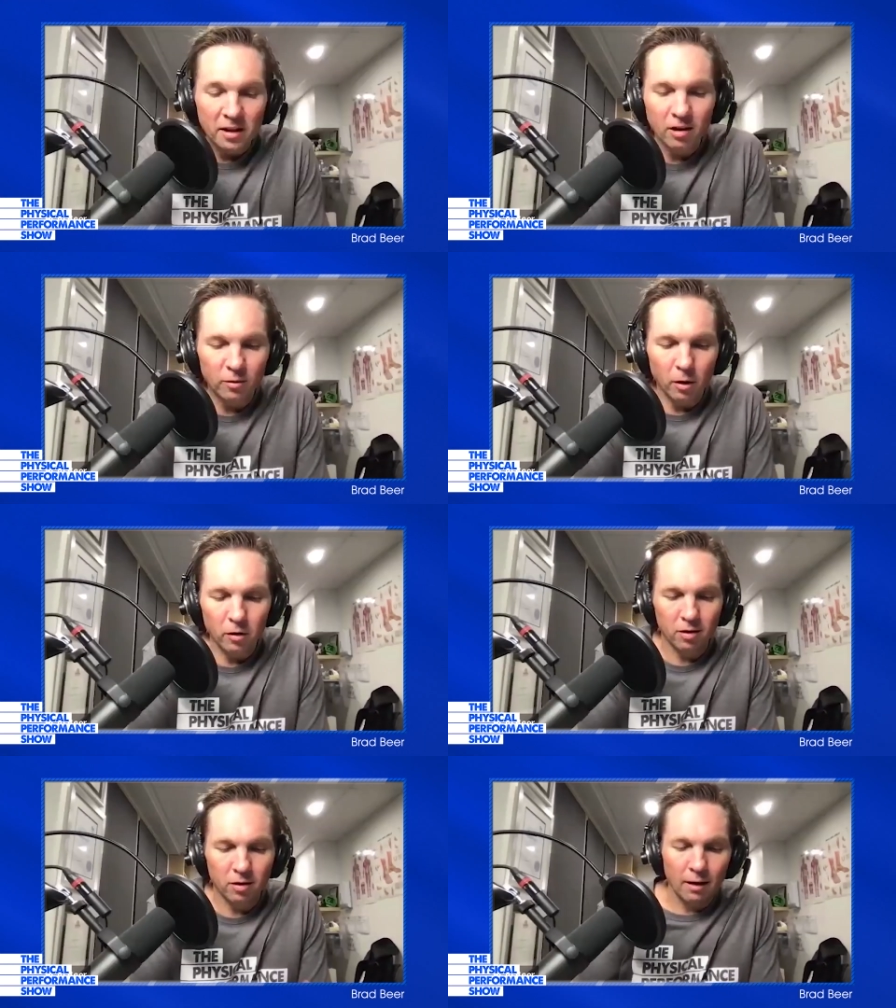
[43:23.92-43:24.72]
session
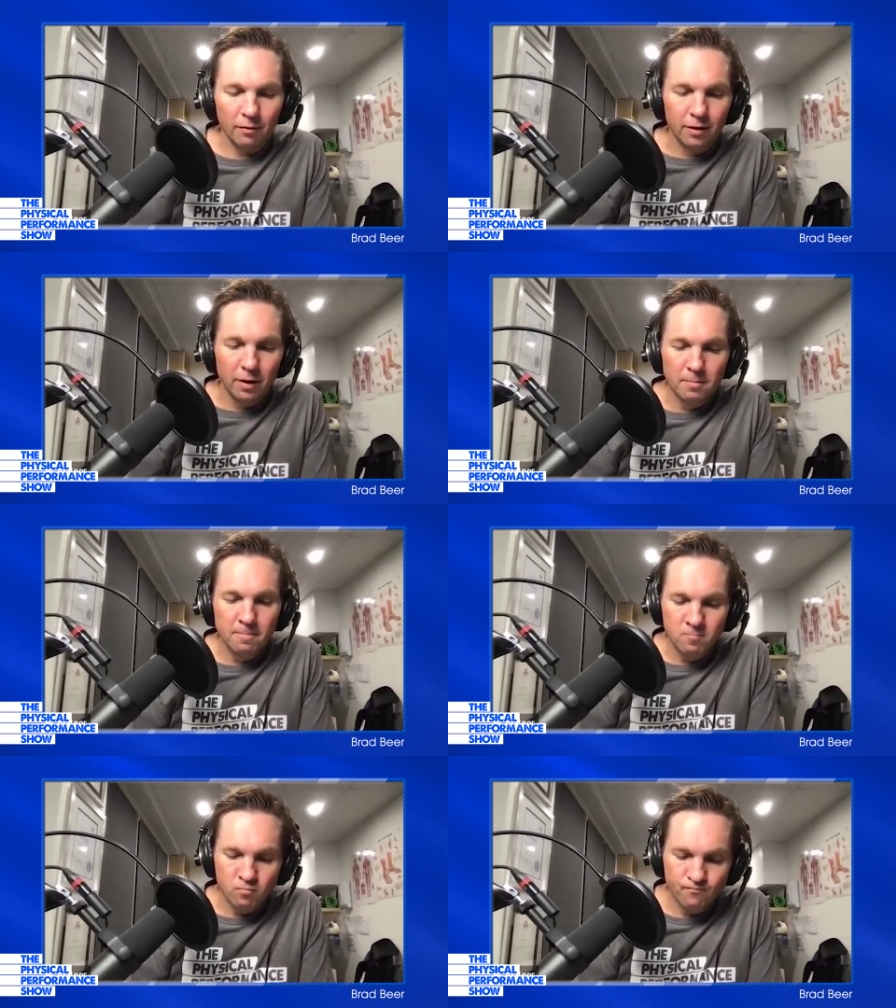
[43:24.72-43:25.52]
most loved.
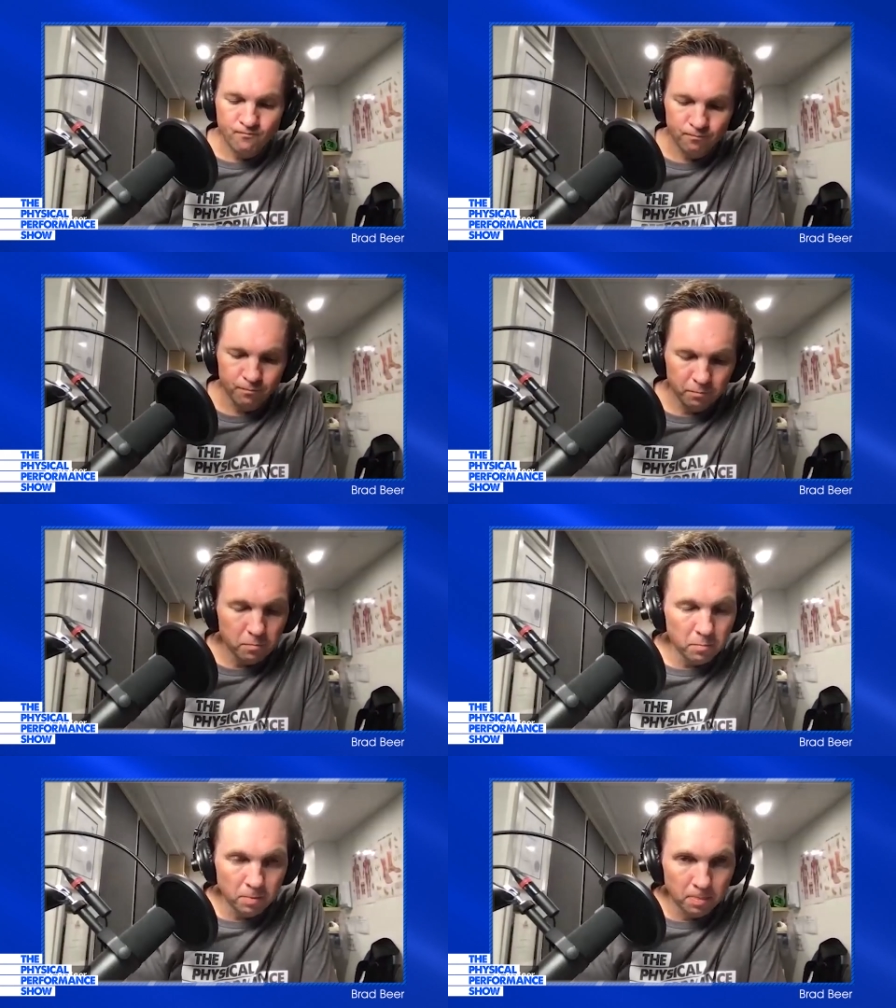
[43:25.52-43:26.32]
Just like an